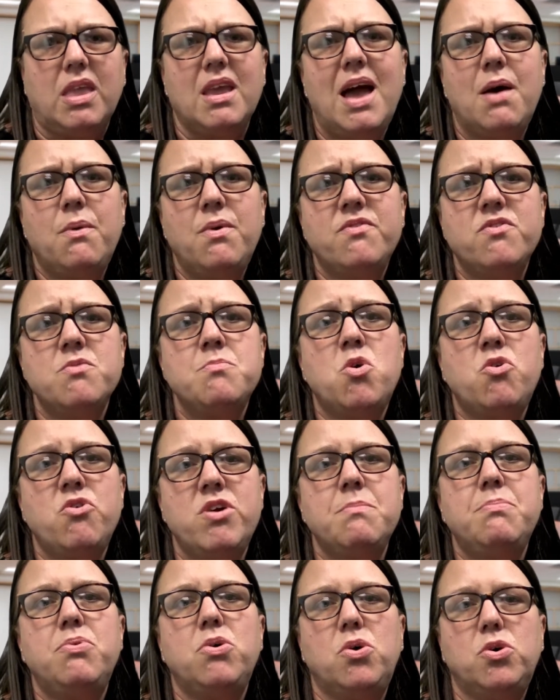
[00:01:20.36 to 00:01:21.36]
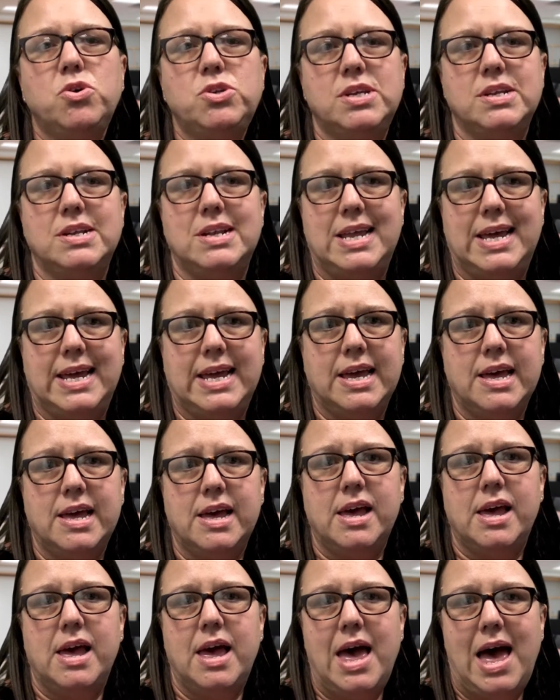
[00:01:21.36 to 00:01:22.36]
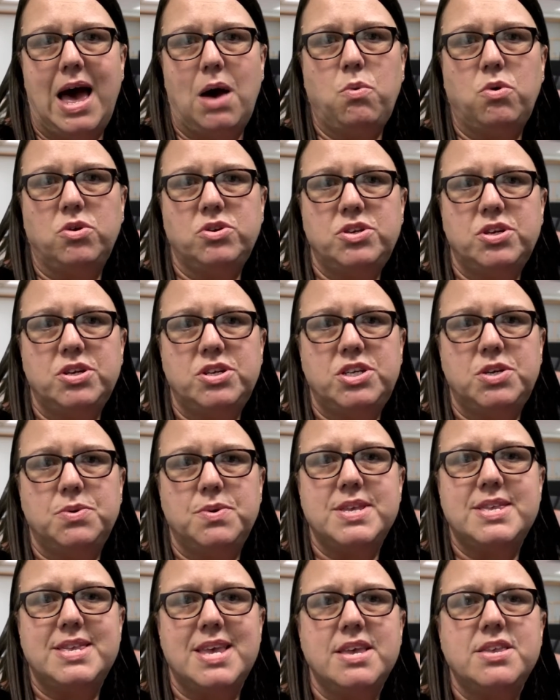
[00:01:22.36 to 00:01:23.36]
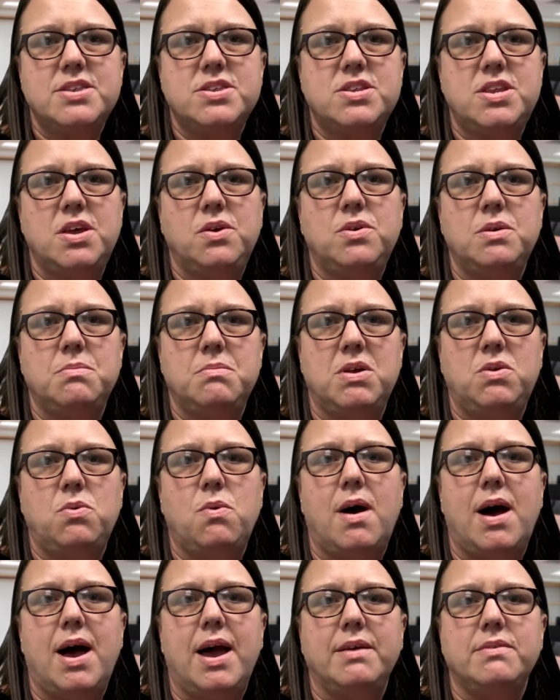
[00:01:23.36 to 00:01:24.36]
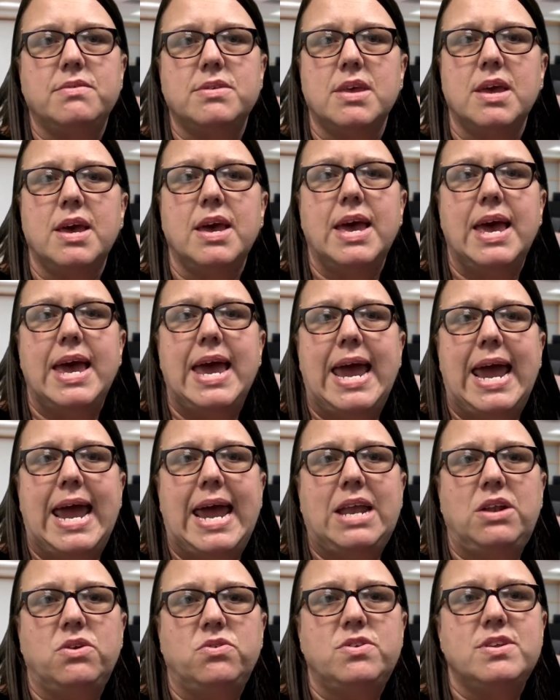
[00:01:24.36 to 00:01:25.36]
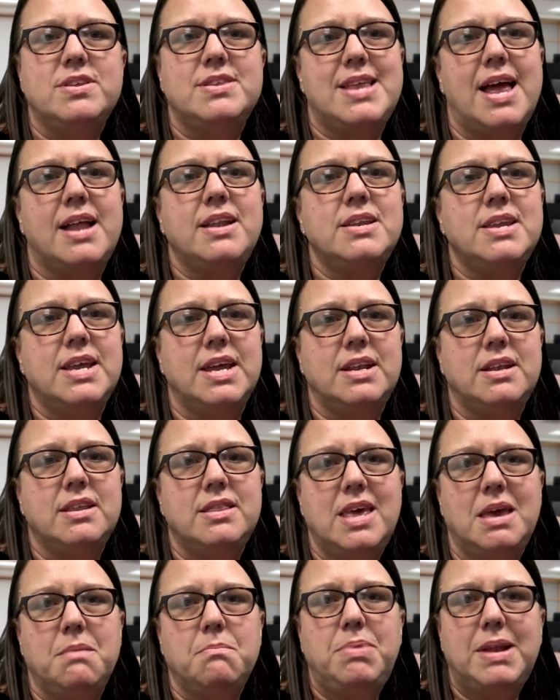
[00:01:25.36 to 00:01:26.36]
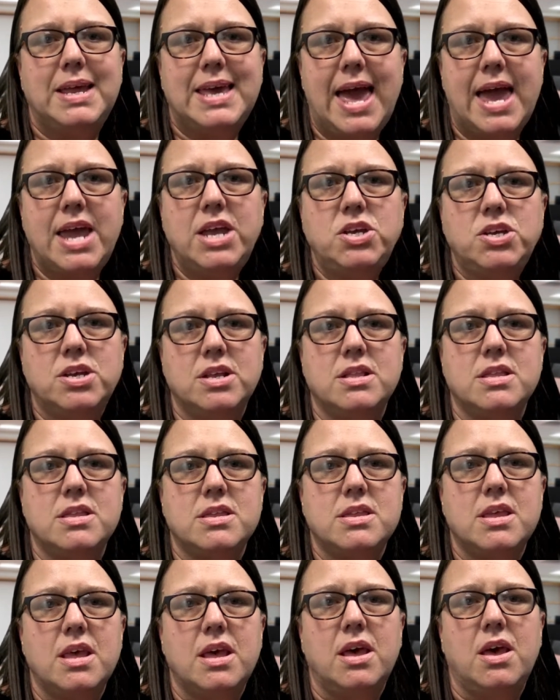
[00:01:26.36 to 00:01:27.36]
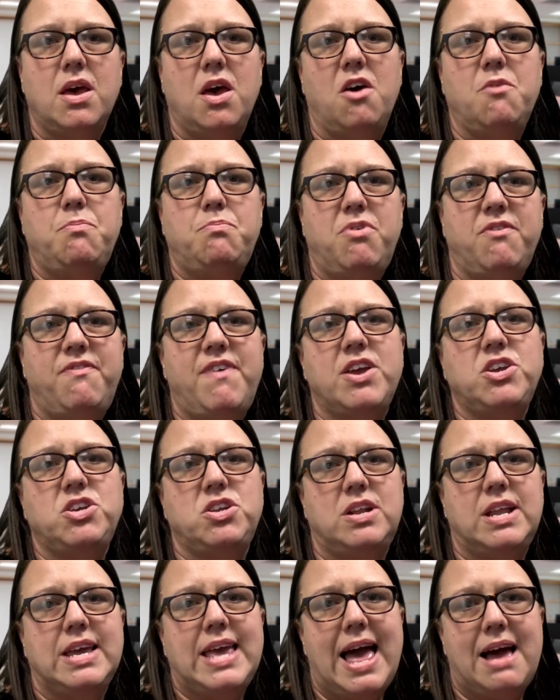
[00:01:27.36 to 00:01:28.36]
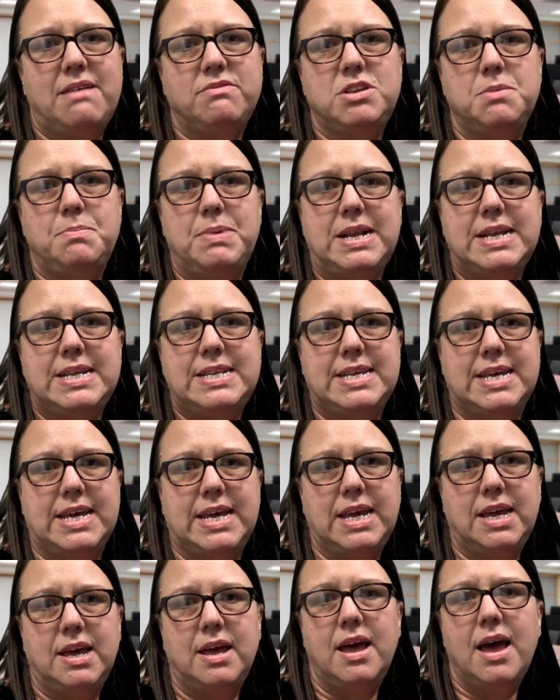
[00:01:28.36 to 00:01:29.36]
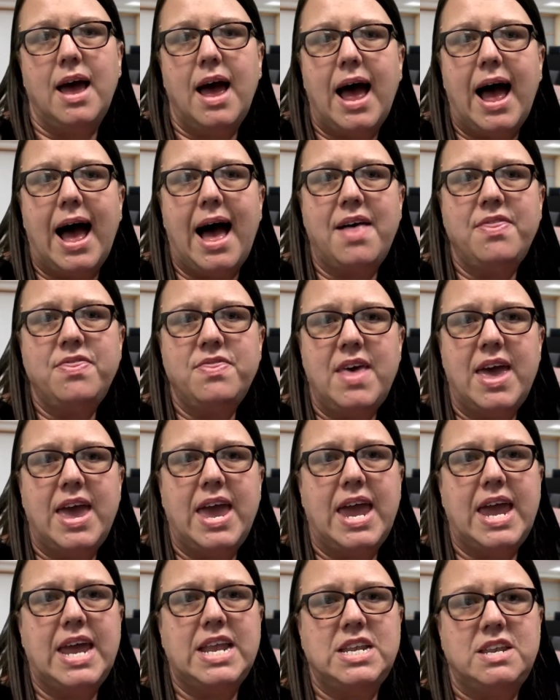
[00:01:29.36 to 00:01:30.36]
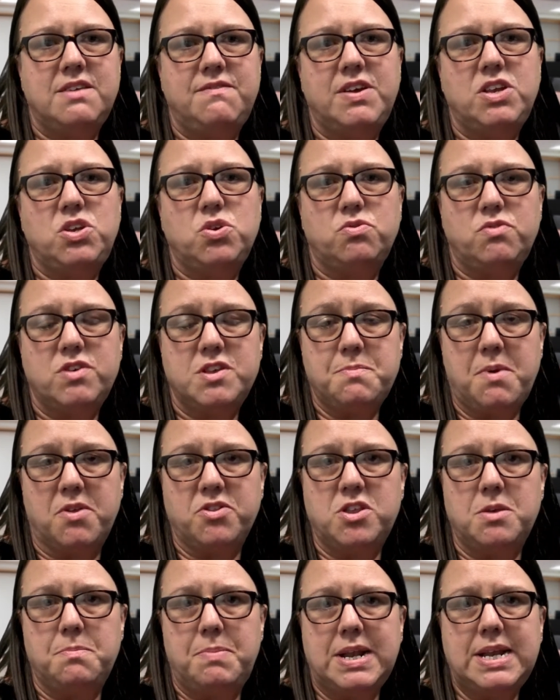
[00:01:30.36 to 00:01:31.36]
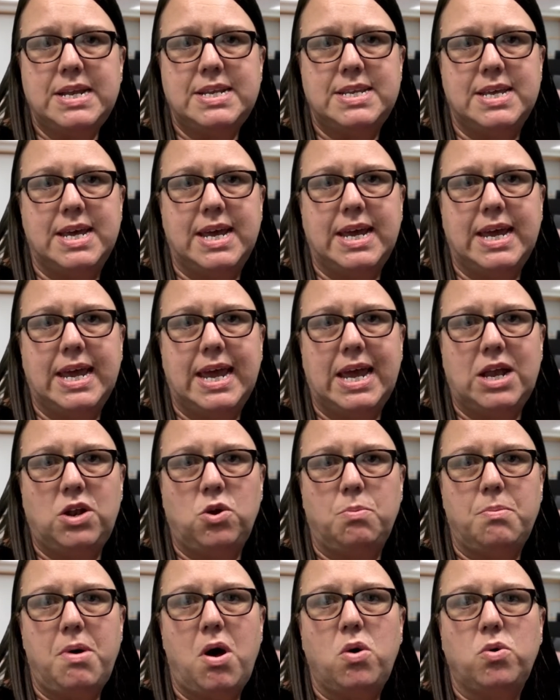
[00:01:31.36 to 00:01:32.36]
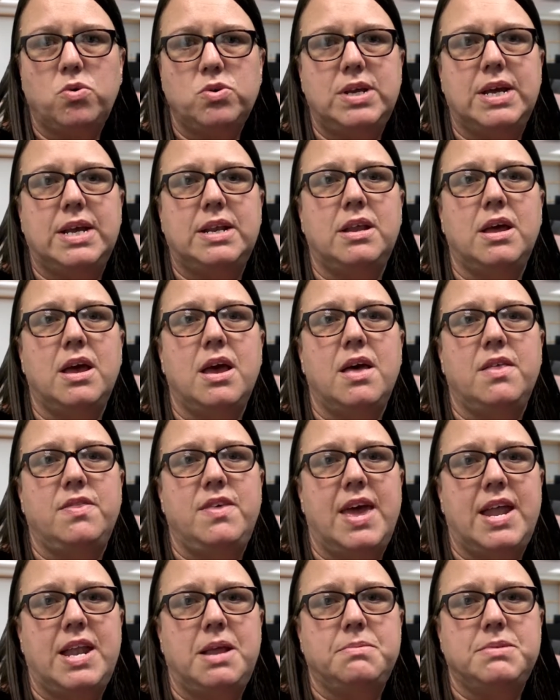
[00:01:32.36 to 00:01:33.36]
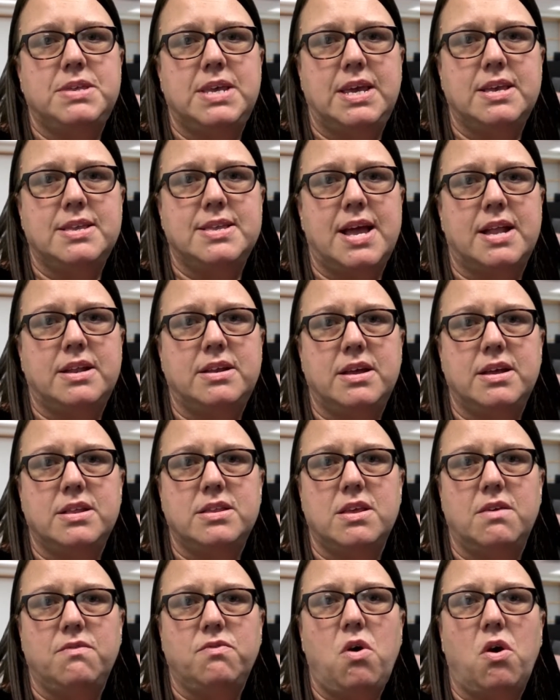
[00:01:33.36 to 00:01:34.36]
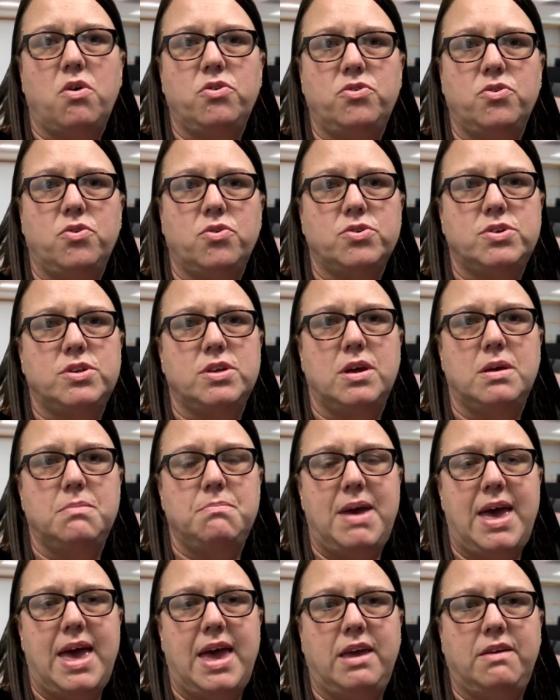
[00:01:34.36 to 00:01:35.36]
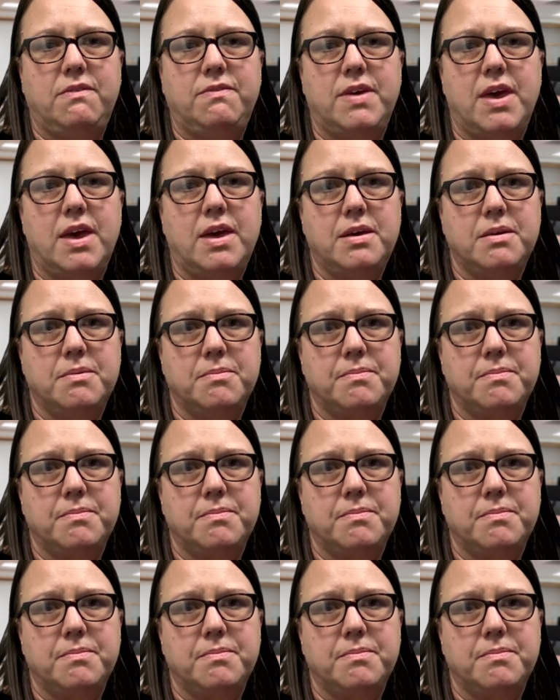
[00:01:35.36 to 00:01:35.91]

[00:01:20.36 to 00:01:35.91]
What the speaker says: However, more importantly, I wanted to assist student midwives in understanding the implications of professional accountability and their individual responsibility in upholding the NMC standards of conduct and behaviour.